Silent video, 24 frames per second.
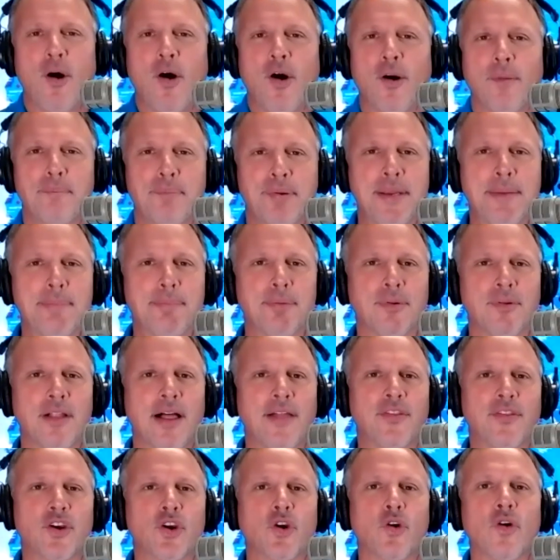people
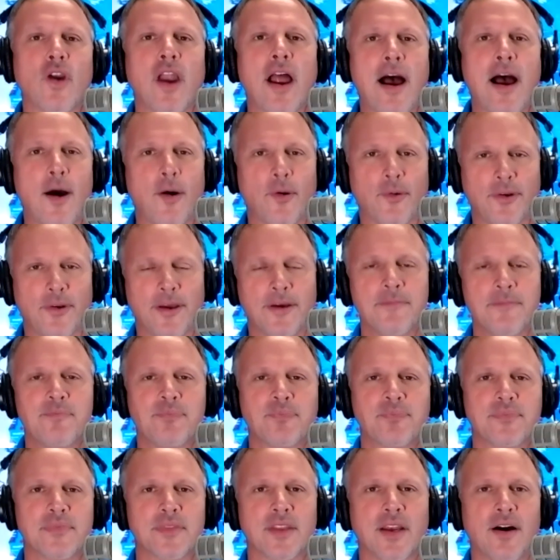on the ground,
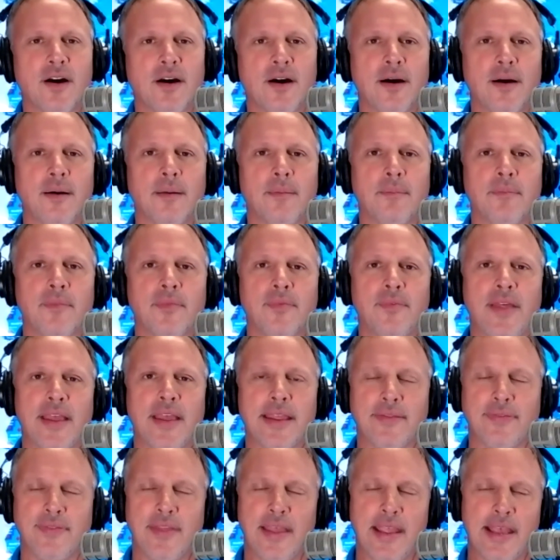
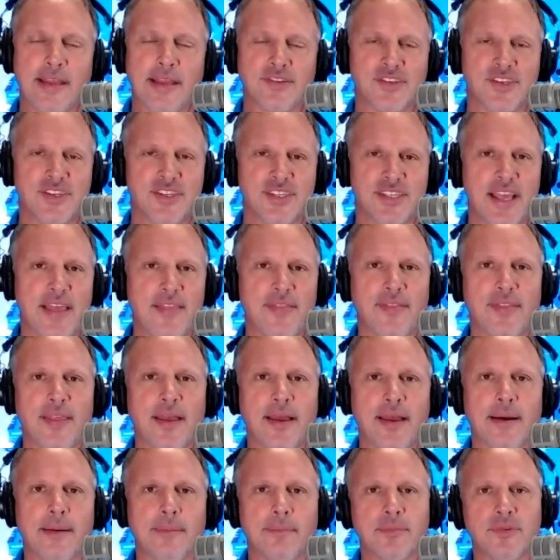they had sent
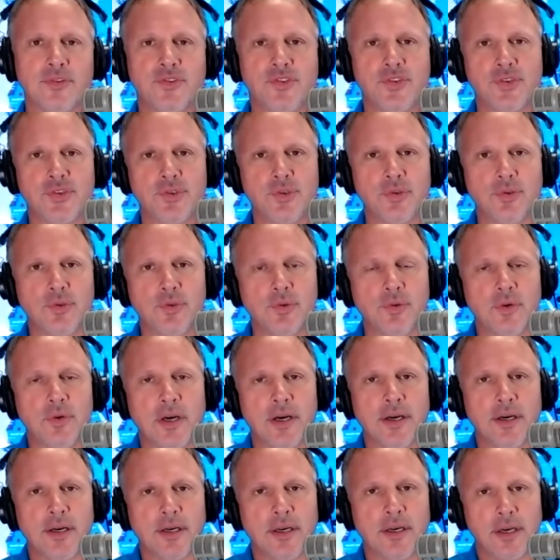them to
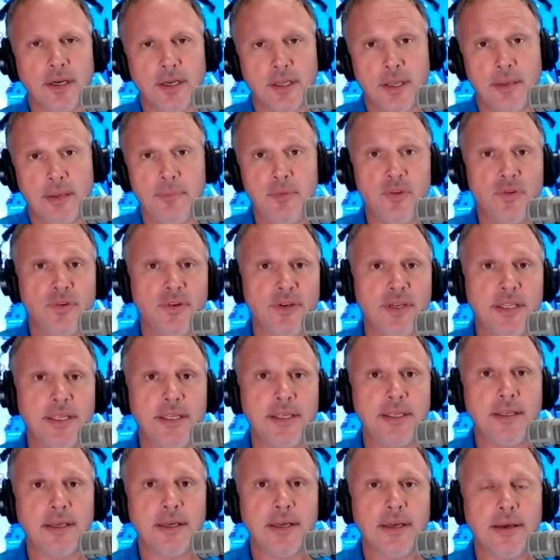a
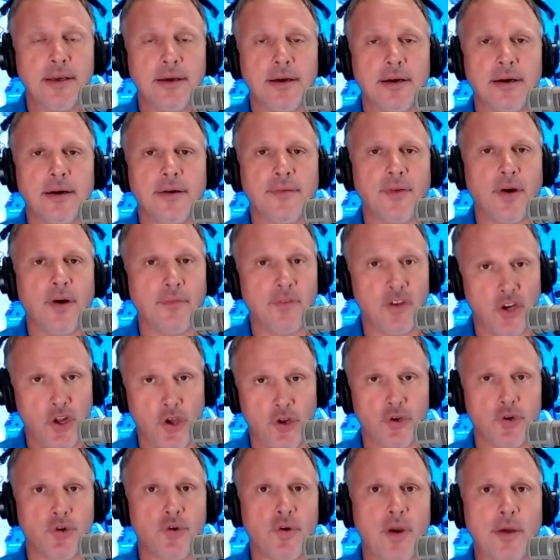community of an
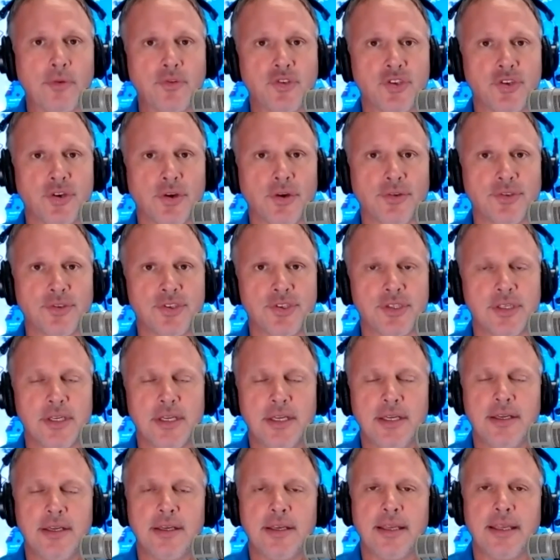underground church,
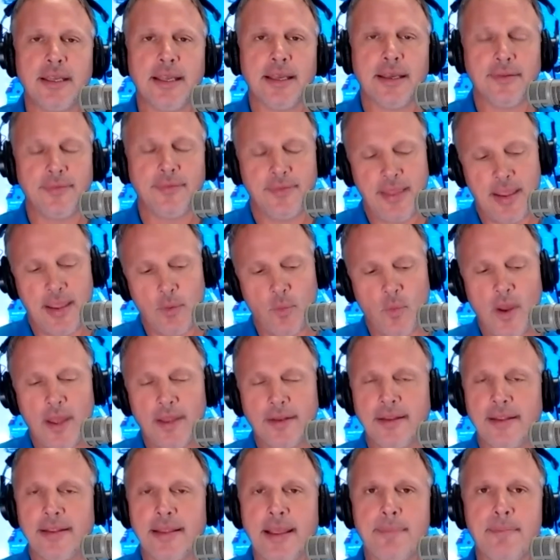and they
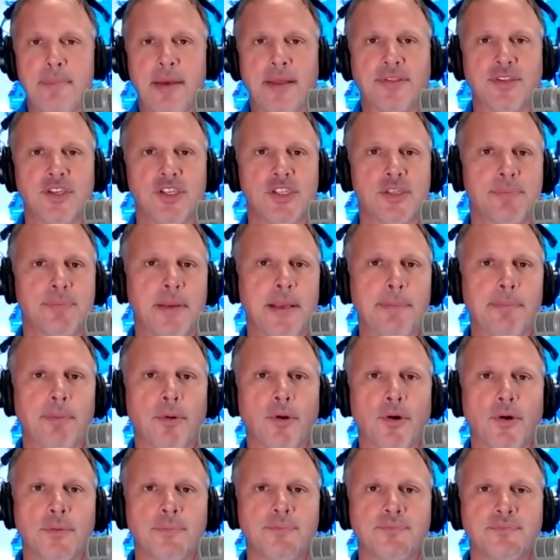went and they met these people,